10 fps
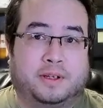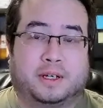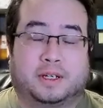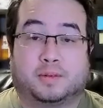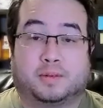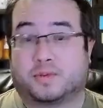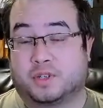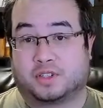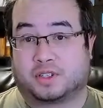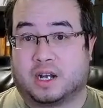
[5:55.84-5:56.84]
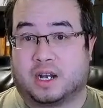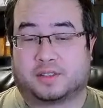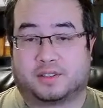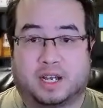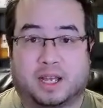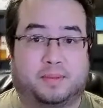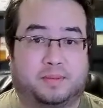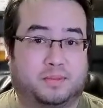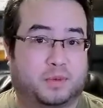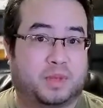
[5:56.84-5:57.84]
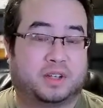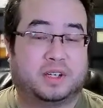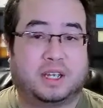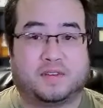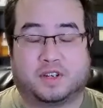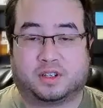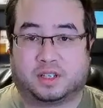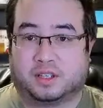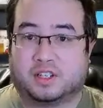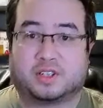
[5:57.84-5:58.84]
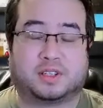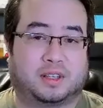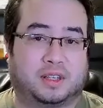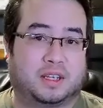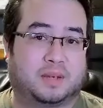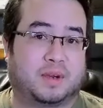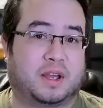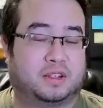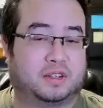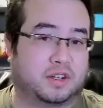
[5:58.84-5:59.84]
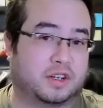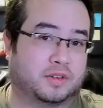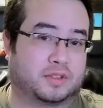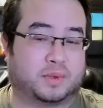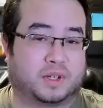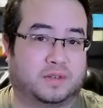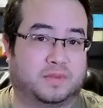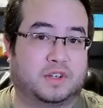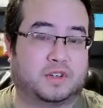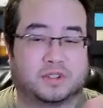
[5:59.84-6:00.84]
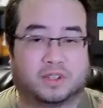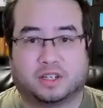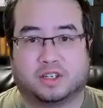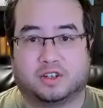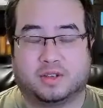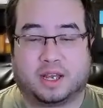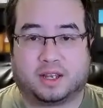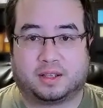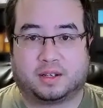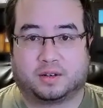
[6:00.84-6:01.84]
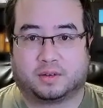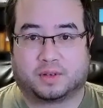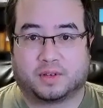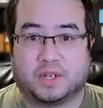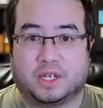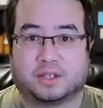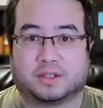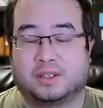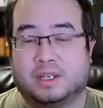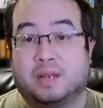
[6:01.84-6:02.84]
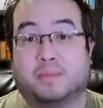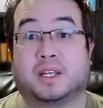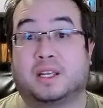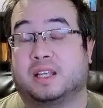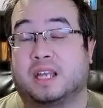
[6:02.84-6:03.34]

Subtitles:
which reduces cost, time, mobility, having to like logistically think about how long they could go somewhere get an infusion, so they can do that at their own convenience. But again, they